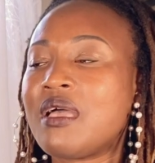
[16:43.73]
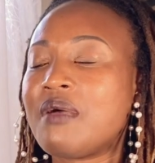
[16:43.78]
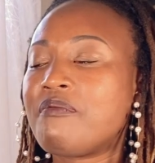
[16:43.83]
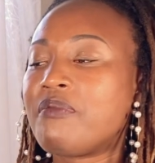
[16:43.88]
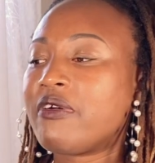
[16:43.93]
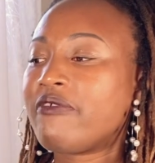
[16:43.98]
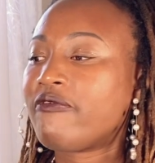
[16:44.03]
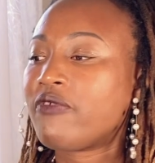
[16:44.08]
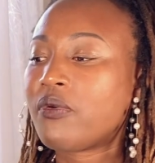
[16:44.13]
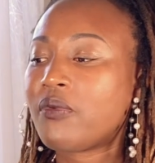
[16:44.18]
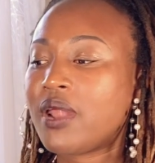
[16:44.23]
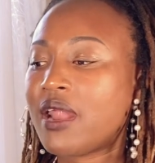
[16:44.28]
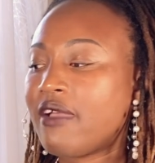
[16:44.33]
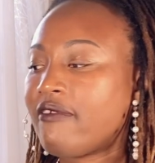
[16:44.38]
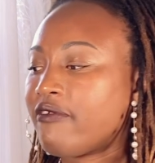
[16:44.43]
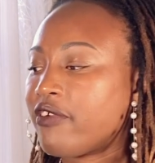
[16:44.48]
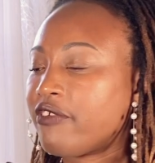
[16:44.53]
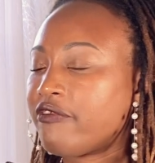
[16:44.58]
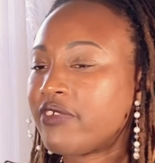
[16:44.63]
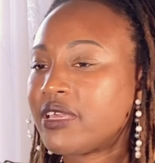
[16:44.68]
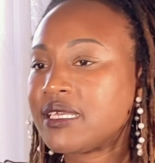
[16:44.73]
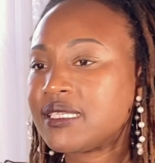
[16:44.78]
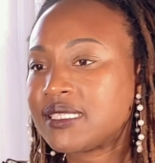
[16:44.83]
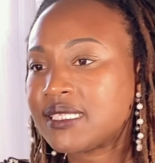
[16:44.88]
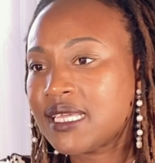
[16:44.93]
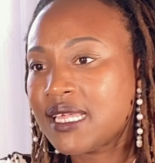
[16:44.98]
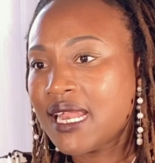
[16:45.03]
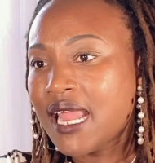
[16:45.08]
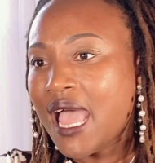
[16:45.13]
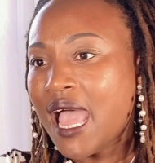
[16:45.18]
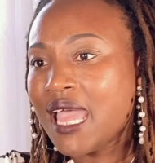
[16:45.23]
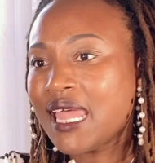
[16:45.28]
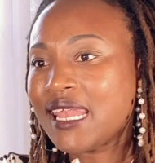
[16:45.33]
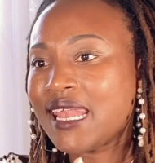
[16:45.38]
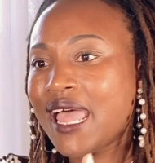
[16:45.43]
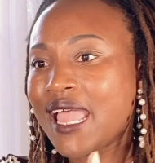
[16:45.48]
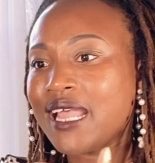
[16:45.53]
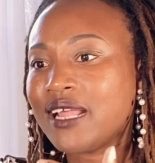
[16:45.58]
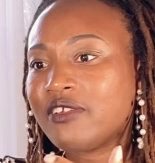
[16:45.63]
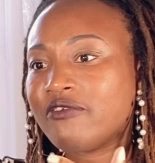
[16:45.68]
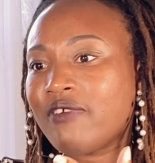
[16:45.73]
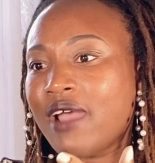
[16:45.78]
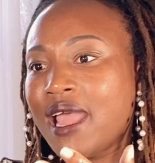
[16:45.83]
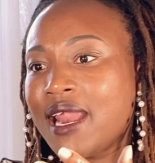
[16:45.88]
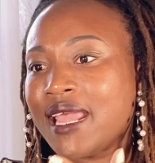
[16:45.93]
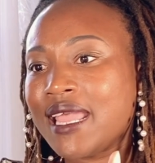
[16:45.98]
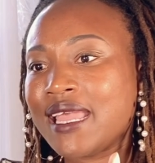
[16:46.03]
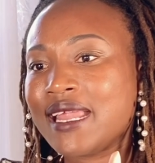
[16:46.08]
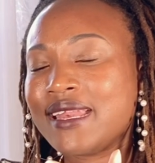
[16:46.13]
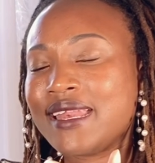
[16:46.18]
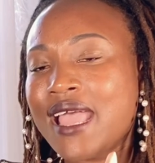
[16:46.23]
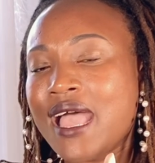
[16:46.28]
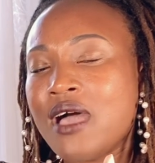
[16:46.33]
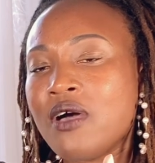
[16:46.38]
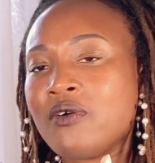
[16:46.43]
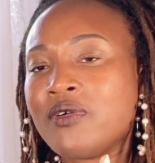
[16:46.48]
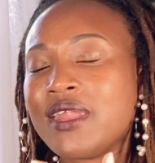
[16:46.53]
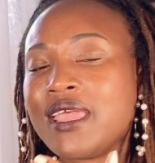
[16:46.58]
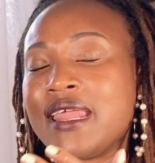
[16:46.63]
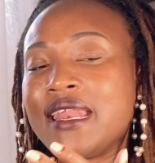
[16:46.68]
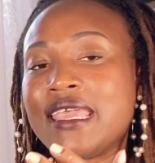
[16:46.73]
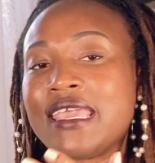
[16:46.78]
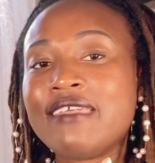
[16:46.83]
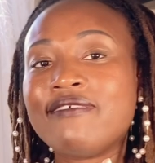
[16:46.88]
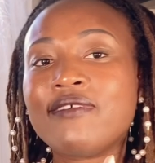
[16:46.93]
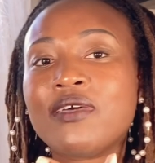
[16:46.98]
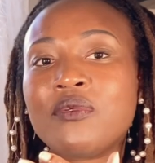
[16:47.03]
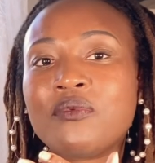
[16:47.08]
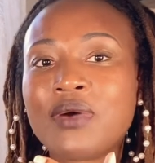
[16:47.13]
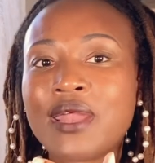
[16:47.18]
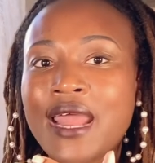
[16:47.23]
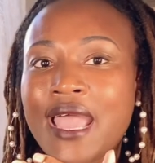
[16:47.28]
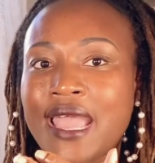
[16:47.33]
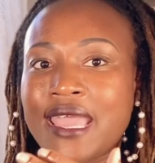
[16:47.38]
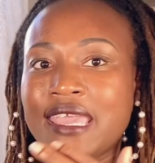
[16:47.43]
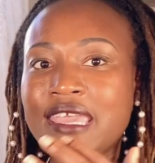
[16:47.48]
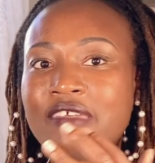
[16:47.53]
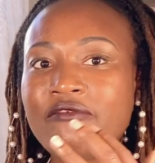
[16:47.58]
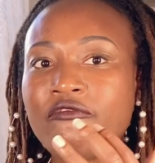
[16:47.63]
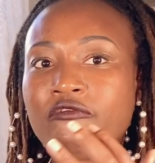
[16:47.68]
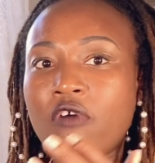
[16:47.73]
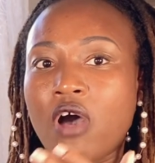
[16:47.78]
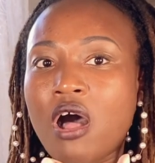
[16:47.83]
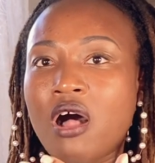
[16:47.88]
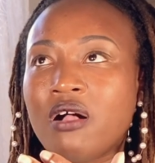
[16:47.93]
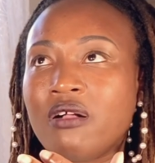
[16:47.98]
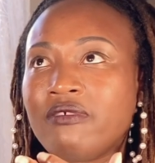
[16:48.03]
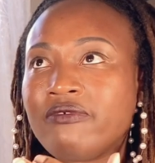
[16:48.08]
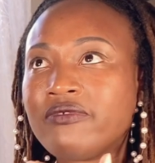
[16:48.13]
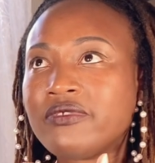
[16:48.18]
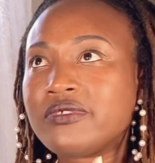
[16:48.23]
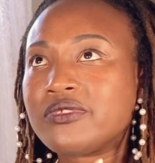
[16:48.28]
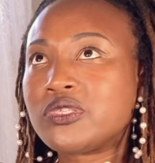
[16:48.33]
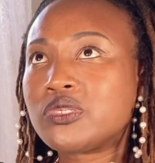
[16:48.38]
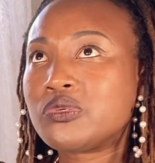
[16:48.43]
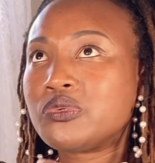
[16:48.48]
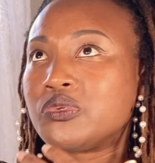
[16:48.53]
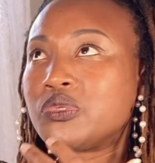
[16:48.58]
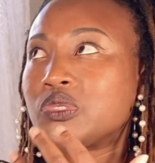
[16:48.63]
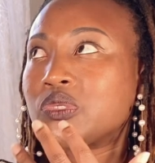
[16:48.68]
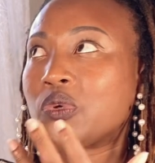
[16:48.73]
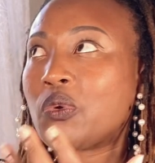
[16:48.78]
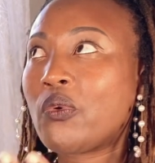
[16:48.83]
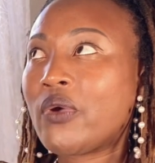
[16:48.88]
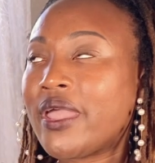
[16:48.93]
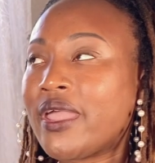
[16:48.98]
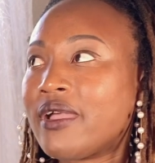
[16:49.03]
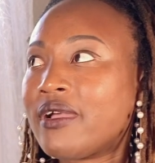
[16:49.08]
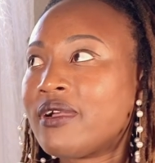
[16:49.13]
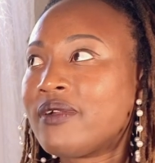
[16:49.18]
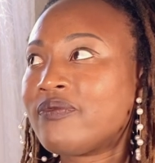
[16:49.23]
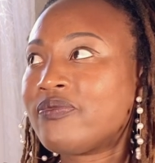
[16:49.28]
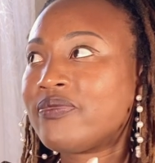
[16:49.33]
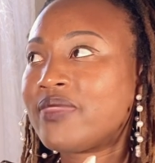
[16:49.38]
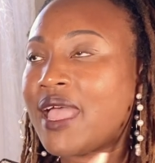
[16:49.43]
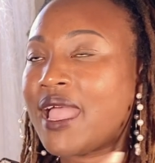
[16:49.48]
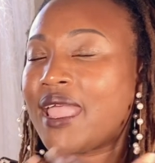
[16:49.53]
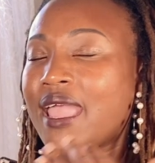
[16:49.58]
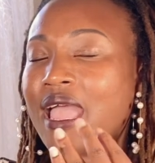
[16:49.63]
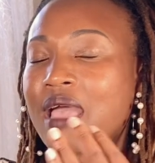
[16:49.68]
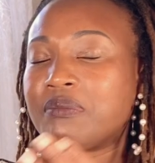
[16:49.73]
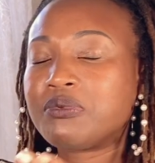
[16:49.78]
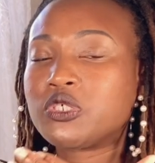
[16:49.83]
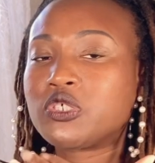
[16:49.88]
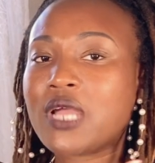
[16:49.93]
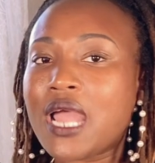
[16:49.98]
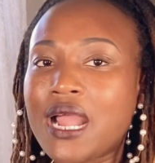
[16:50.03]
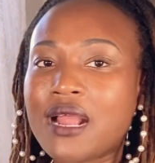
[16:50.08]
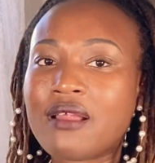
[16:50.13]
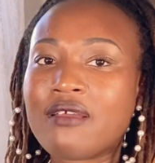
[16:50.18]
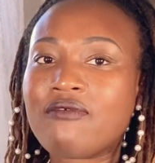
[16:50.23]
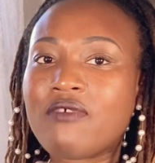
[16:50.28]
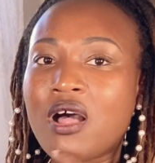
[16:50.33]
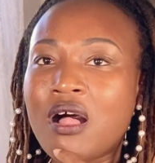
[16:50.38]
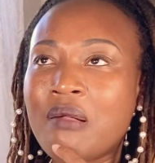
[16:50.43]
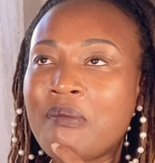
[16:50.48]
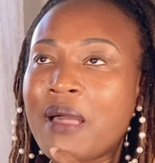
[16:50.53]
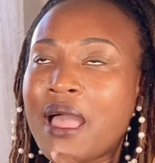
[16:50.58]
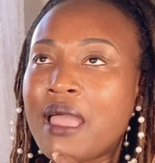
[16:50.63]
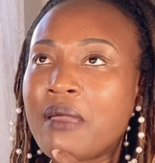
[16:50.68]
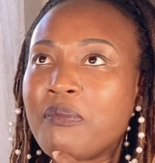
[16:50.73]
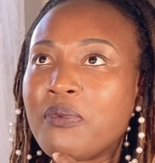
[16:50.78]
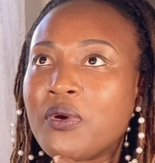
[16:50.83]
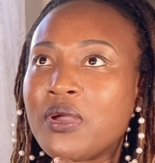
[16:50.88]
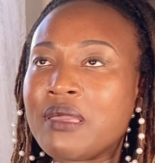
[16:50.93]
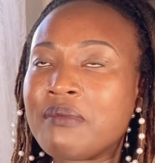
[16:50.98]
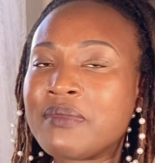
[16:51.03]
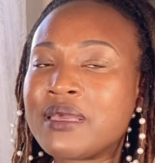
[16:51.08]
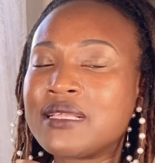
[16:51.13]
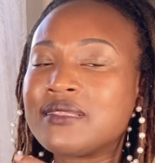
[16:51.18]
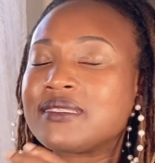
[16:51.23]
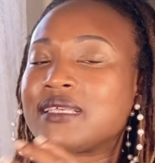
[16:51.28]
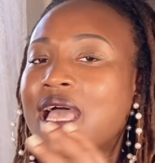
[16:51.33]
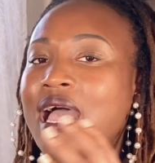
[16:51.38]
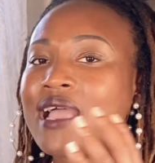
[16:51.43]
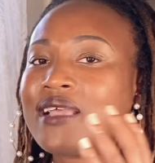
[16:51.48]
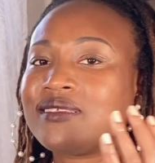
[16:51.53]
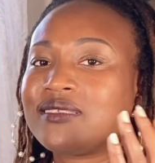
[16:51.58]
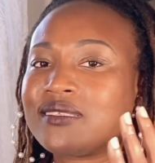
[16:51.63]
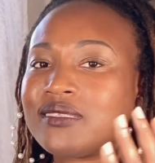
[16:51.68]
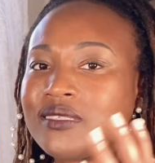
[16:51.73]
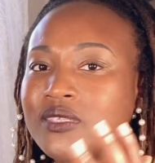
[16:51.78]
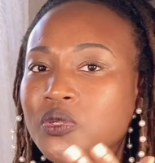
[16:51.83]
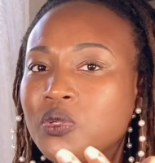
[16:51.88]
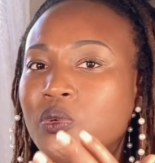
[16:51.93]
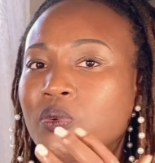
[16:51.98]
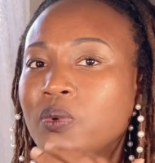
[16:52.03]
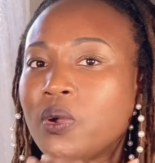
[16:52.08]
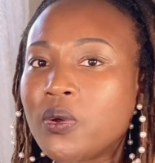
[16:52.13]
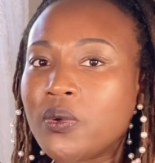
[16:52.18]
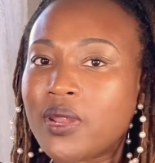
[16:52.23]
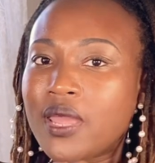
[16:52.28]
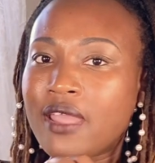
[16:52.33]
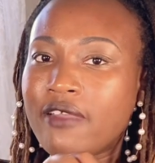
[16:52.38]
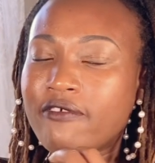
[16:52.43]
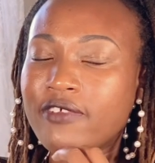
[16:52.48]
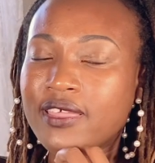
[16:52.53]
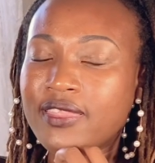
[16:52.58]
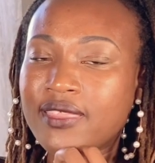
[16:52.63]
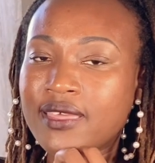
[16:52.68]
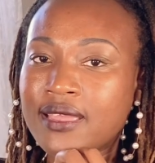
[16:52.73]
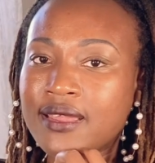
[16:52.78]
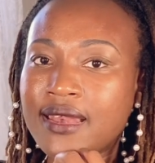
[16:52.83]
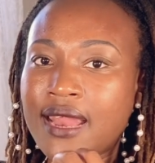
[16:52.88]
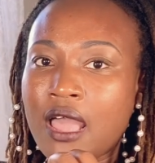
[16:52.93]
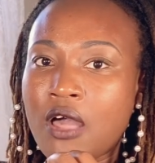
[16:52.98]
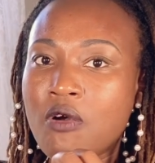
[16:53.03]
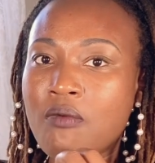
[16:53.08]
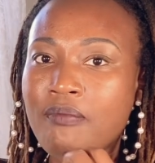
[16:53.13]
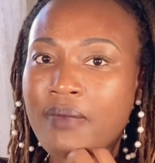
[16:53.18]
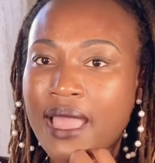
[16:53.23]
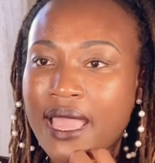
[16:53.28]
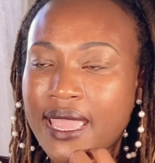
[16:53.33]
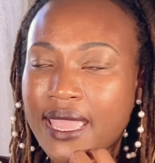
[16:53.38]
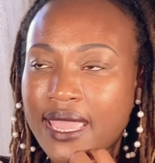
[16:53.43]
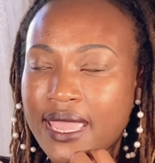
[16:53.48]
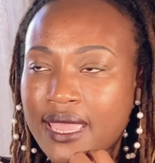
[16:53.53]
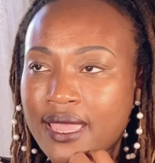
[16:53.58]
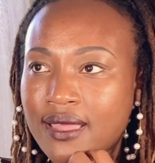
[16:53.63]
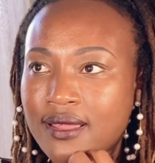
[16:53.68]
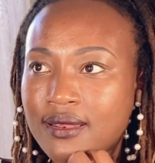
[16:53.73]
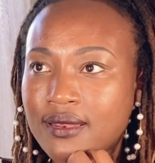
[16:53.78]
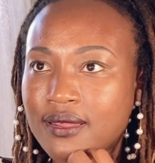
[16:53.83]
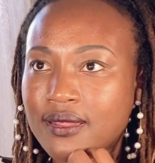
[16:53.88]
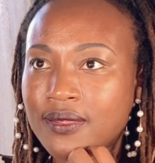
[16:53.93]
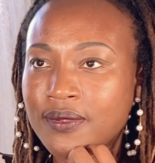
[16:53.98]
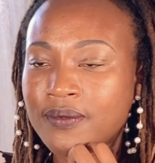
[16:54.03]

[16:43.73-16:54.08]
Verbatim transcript: But for whatever reason, I liked writing it down. And even when I evolved to Square that kept track of all my appointments, I still wrote everything down by hand